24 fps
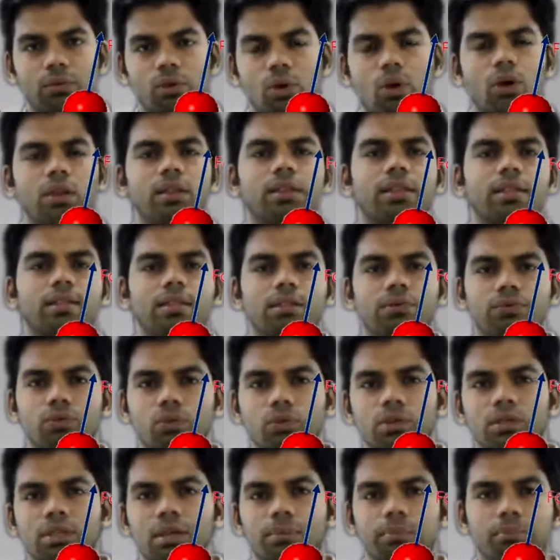All these
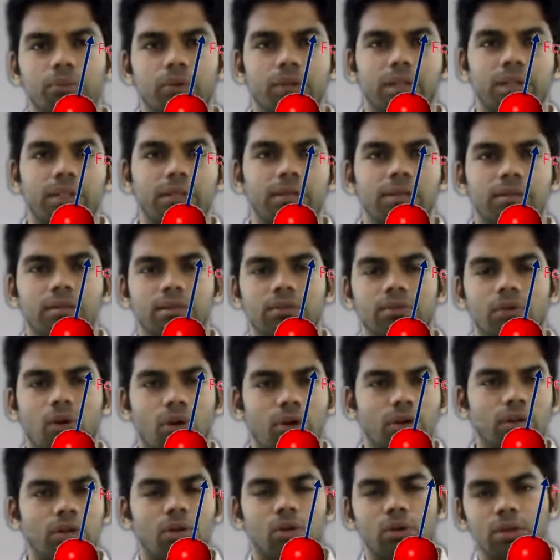force components,
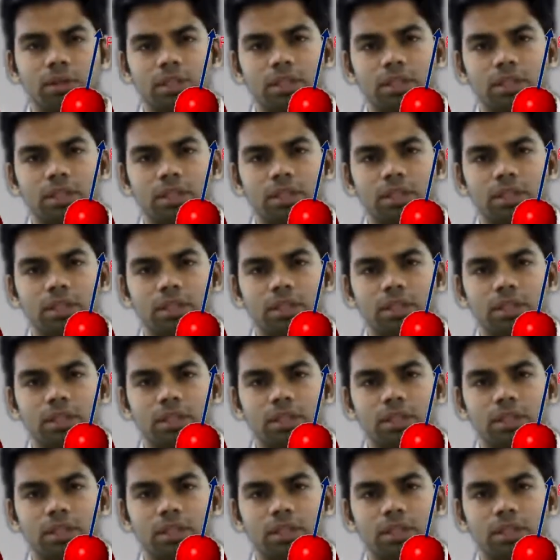all